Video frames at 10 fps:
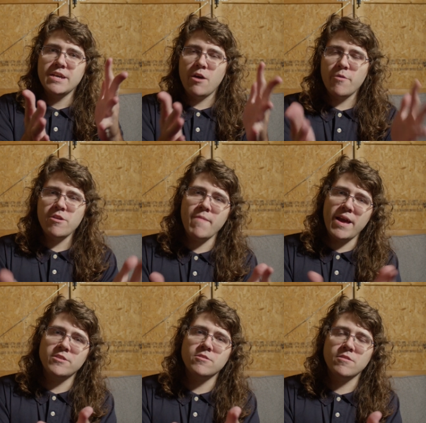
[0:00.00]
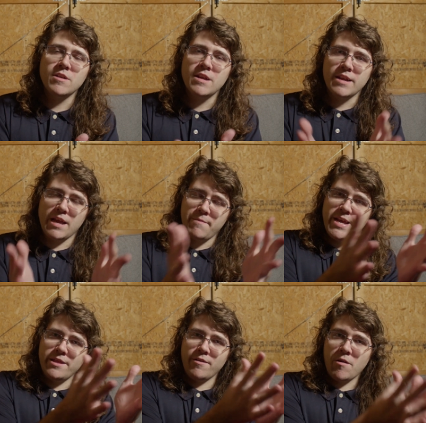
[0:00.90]
a window manager can
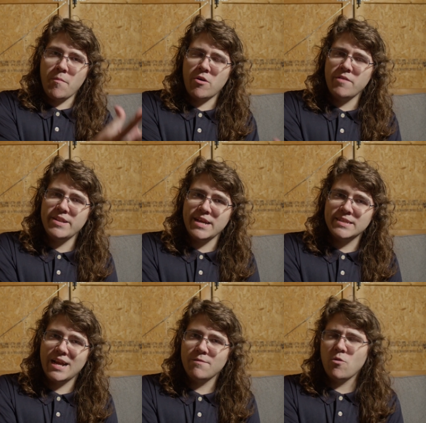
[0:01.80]
be either a component of a desktop